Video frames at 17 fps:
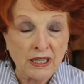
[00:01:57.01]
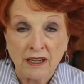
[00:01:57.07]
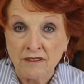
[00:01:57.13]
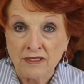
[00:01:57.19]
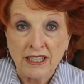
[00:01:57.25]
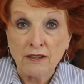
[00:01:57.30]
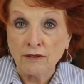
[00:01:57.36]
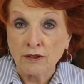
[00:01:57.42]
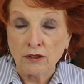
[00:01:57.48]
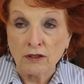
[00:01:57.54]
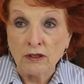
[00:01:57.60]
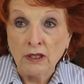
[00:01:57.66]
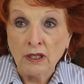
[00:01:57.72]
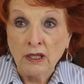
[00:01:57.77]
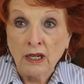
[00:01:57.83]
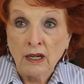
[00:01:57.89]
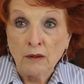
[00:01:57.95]
I've
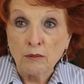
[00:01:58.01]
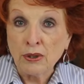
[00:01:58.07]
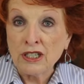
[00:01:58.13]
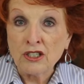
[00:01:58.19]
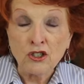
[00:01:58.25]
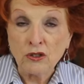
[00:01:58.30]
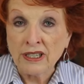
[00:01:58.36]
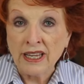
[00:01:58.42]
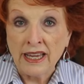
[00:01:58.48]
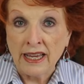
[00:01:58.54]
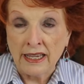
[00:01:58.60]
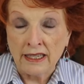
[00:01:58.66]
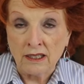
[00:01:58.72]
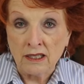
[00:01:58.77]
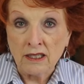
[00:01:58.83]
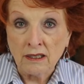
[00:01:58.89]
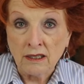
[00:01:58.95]
never pressure
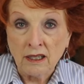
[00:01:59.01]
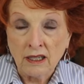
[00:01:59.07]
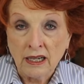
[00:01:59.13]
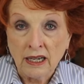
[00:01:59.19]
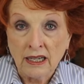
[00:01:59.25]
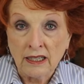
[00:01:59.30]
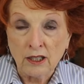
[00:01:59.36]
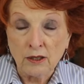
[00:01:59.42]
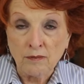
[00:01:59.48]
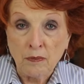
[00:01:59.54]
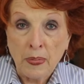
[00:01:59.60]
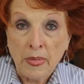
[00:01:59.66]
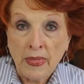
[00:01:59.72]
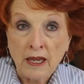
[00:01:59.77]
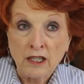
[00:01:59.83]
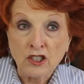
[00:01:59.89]
canned um,